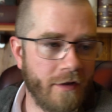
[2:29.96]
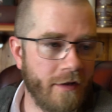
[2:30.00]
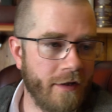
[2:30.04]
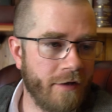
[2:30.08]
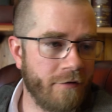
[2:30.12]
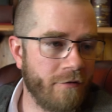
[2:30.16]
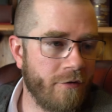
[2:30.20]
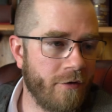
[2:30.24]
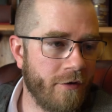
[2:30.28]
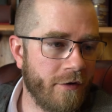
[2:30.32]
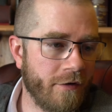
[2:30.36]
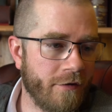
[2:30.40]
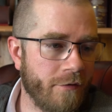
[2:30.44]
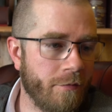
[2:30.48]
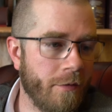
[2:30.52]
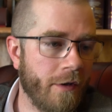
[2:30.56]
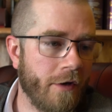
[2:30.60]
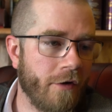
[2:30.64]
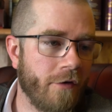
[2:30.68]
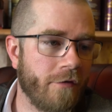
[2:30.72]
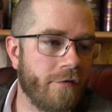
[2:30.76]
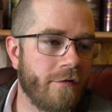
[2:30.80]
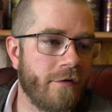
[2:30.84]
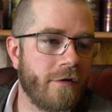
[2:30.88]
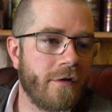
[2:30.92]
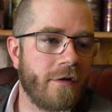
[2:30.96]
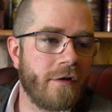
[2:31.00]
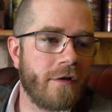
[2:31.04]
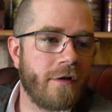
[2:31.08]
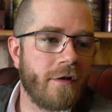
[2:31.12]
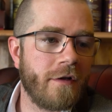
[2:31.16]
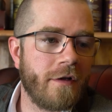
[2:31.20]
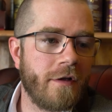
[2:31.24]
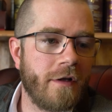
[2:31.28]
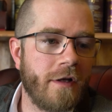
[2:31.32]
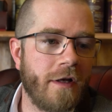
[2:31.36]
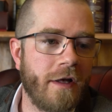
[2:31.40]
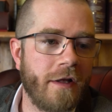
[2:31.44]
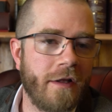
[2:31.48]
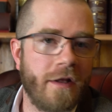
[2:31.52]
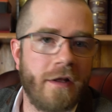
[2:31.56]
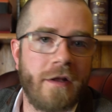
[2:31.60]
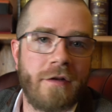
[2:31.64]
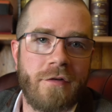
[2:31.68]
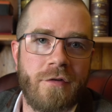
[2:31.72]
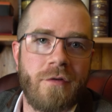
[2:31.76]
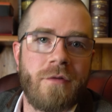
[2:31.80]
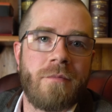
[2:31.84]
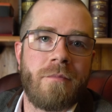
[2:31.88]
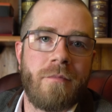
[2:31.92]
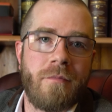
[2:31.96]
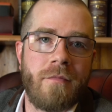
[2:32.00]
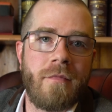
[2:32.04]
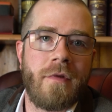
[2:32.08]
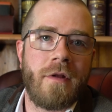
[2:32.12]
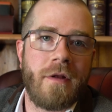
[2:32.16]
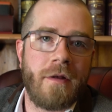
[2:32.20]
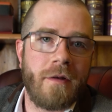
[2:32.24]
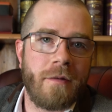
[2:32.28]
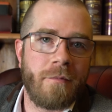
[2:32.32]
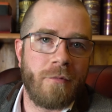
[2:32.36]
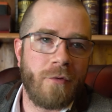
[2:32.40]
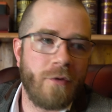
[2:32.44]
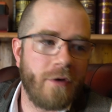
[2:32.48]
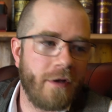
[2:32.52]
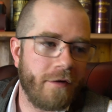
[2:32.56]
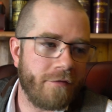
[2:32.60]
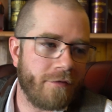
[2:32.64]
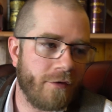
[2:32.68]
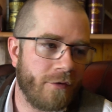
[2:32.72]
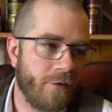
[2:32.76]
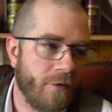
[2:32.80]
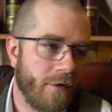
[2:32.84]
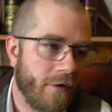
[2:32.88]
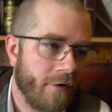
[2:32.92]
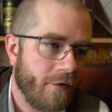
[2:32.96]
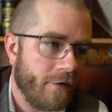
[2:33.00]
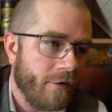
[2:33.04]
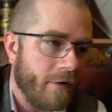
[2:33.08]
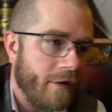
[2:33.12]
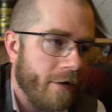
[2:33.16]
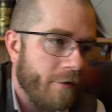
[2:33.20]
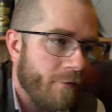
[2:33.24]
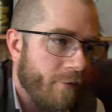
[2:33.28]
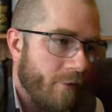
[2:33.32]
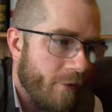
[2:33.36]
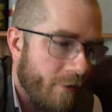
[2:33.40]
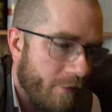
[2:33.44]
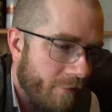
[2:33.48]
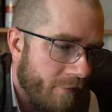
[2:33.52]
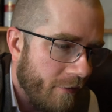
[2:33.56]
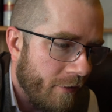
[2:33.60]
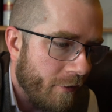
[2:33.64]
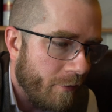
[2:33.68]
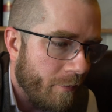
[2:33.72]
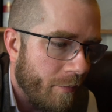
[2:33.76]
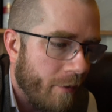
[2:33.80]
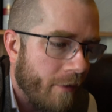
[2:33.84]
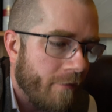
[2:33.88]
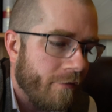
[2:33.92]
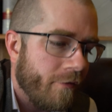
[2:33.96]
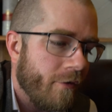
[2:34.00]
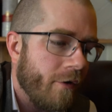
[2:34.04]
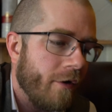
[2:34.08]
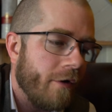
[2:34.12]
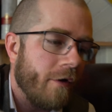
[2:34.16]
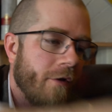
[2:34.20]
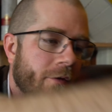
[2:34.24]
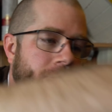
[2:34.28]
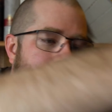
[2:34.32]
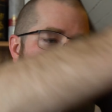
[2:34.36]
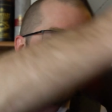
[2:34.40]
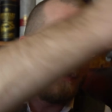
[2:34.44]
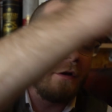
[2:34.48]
Glendronach 12. I'm going to have to do another Glendronach video, but I've got another one